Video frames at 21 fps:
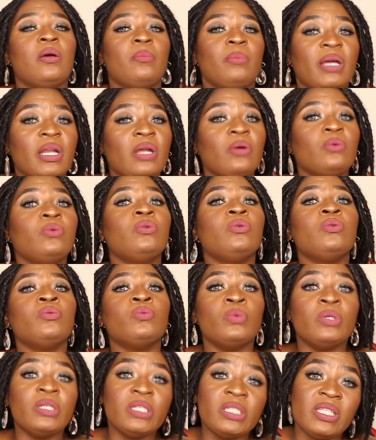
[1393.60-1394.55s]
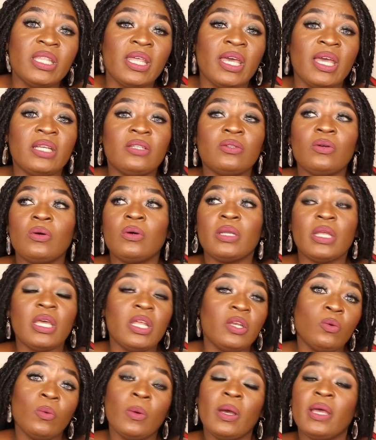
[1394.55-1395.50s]
but I wouldn't wish that on
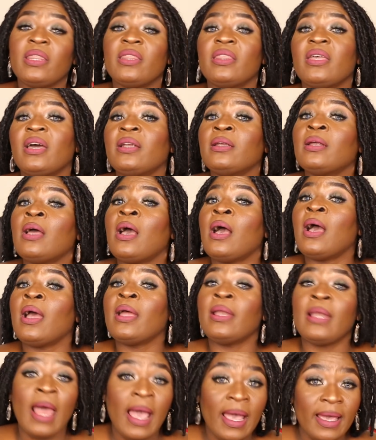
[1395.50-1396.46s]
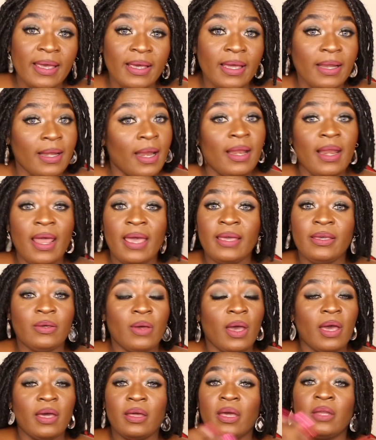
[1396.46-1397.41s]
anyone that I like. And I like you.
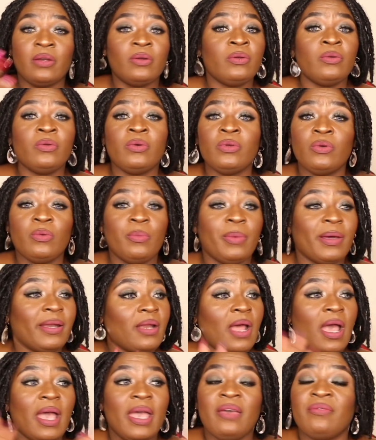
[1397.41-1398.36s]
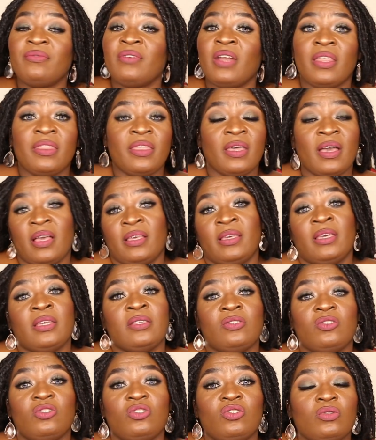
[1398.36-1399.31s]
I don't know you, but I have nothing
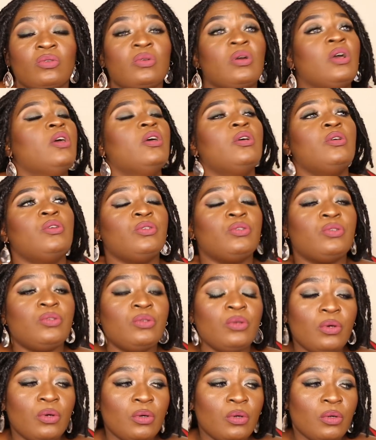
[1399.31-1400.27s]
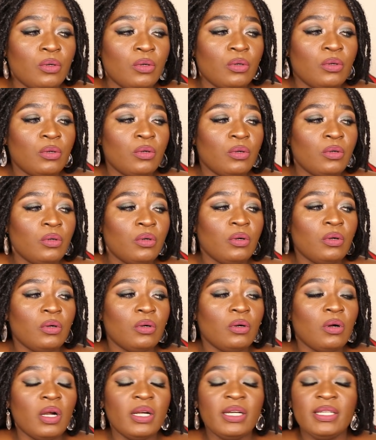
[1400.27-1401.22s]
against you.
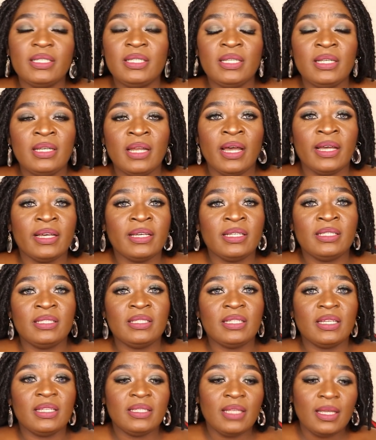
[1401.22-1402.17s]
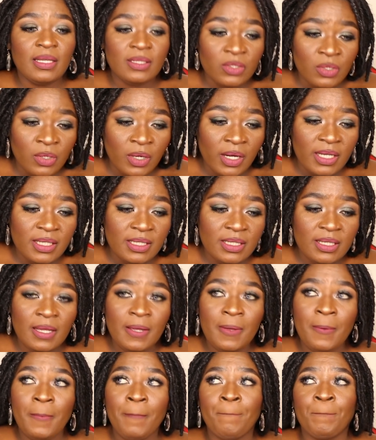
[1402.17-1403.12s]
So honestly, like, it's
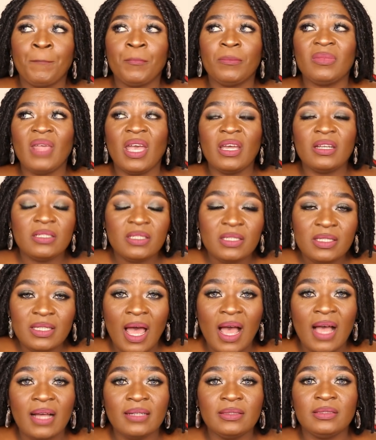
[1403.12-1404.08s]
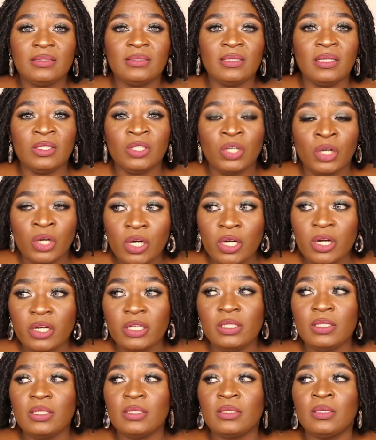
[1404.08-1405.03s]
crazy. It sucks. It
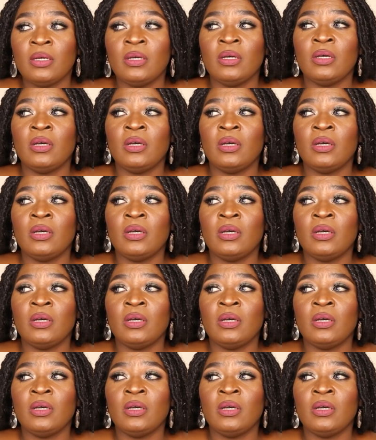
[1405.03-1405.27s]
hurts.